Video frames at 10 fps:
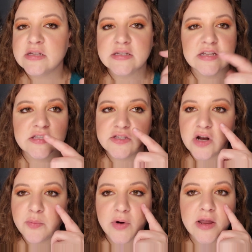didn't
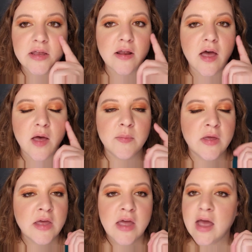start breaking up,
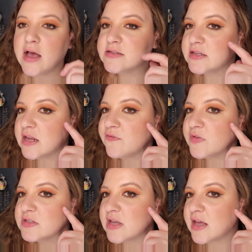hasn't
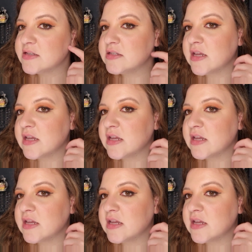emphasized